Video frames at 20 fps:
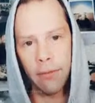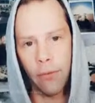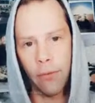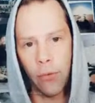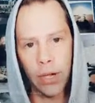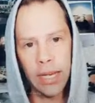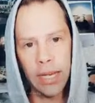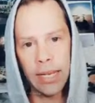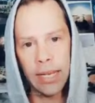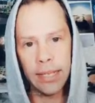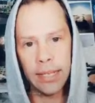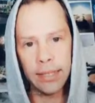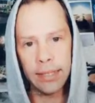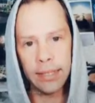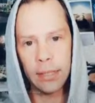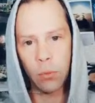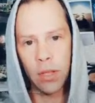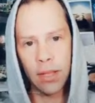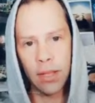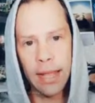for 40 days.
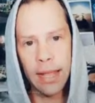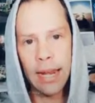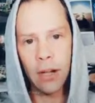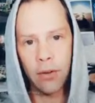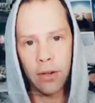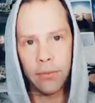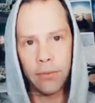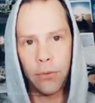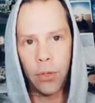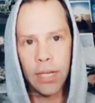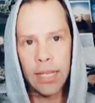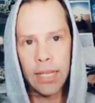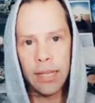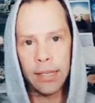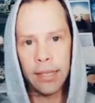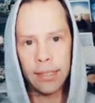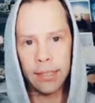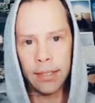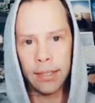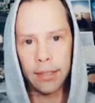That's why the allegory of 40
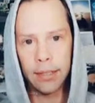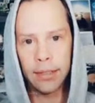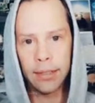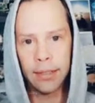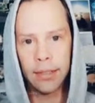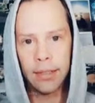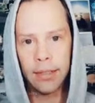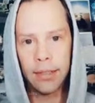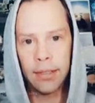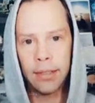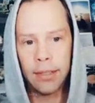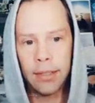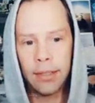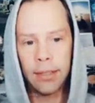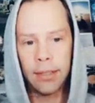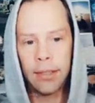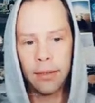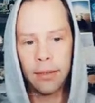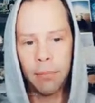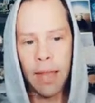exists.
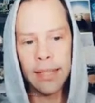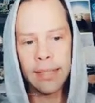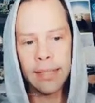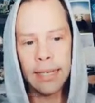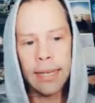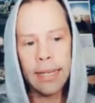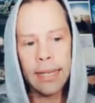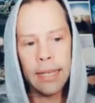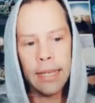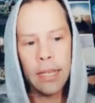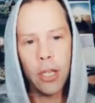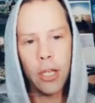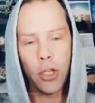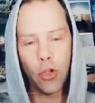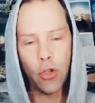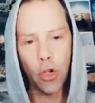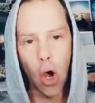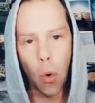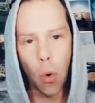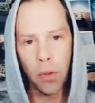Basically,
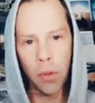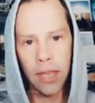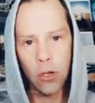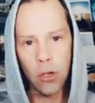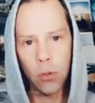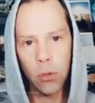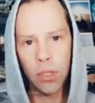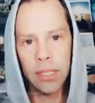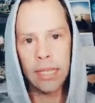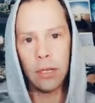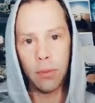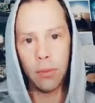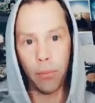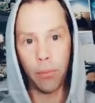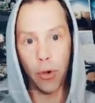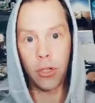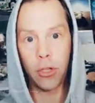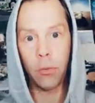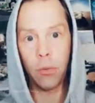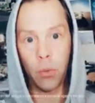you go within
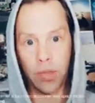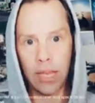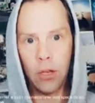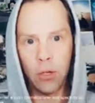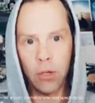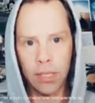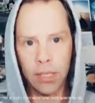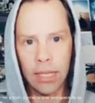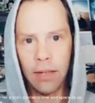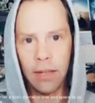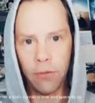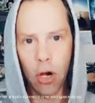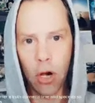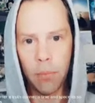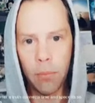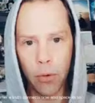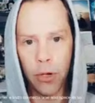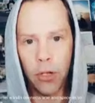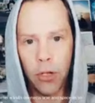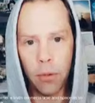yourself, your own
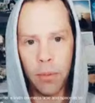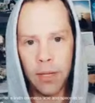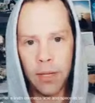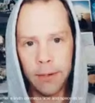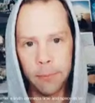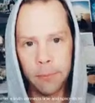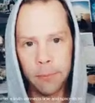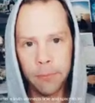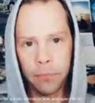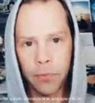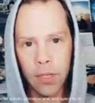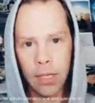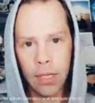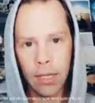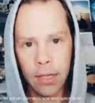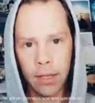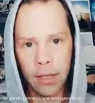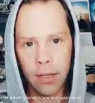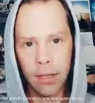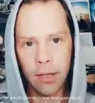Mercury,
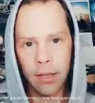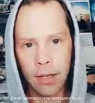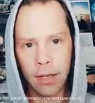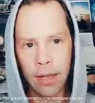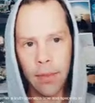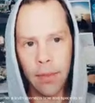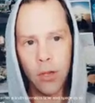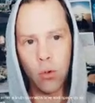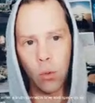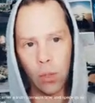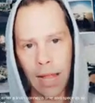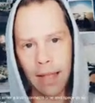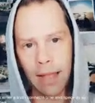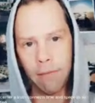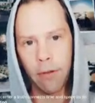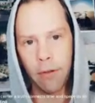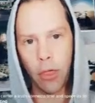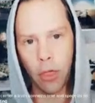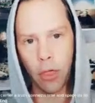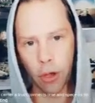and then you will
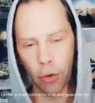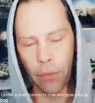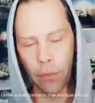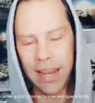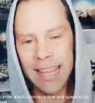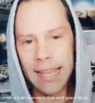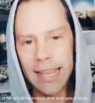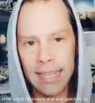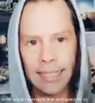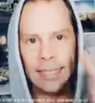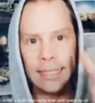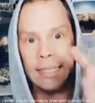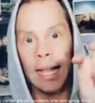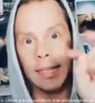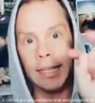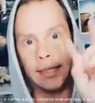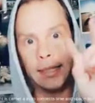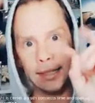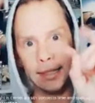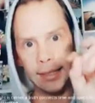have 3
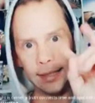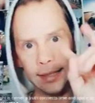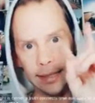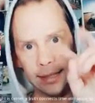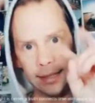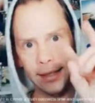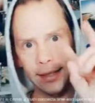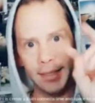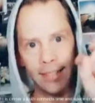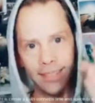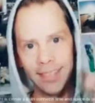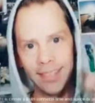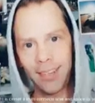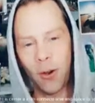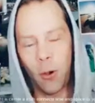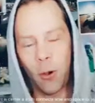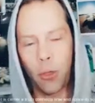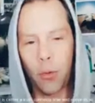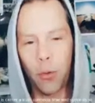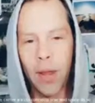suns.
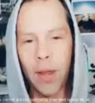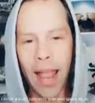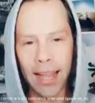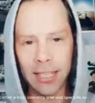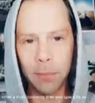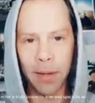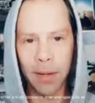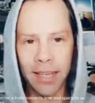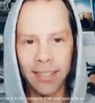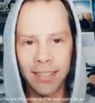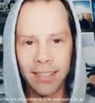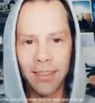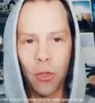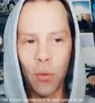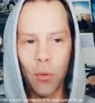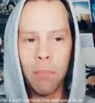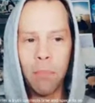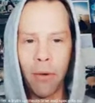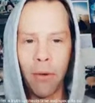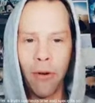Or 3 aspects,
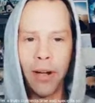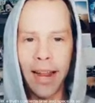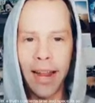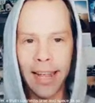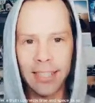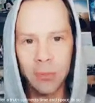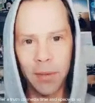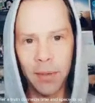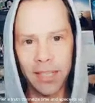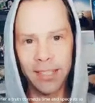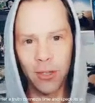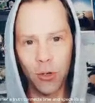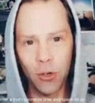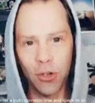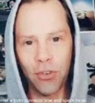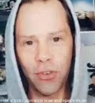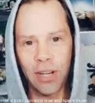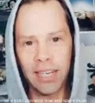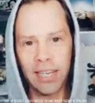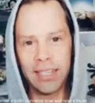3 mirrored aspects in your
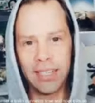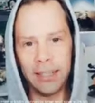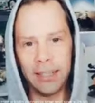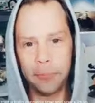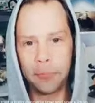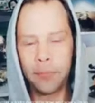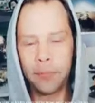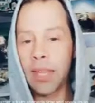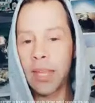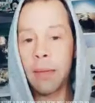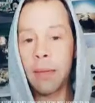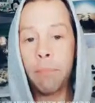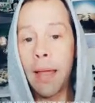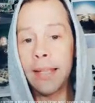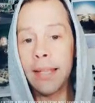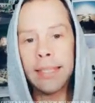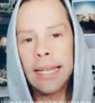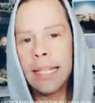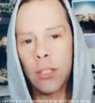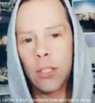Trinity.
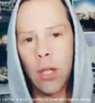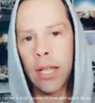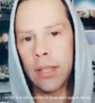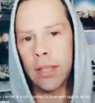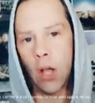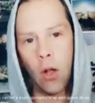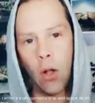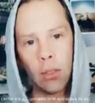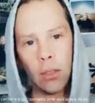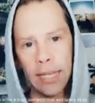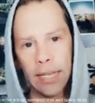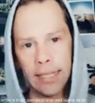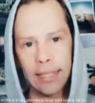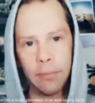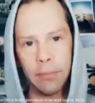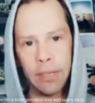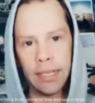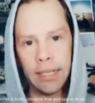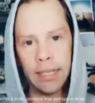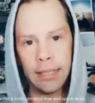Basically, the Old
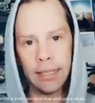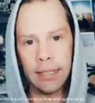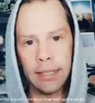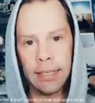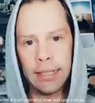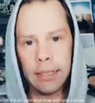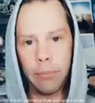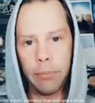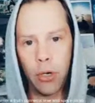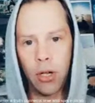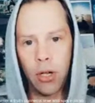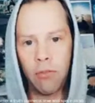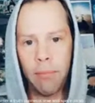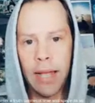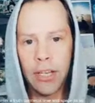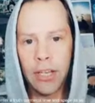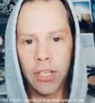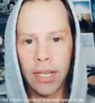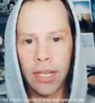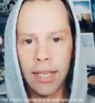Testament is a book of
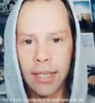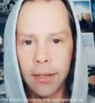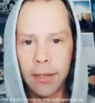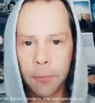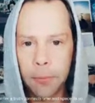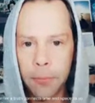magic.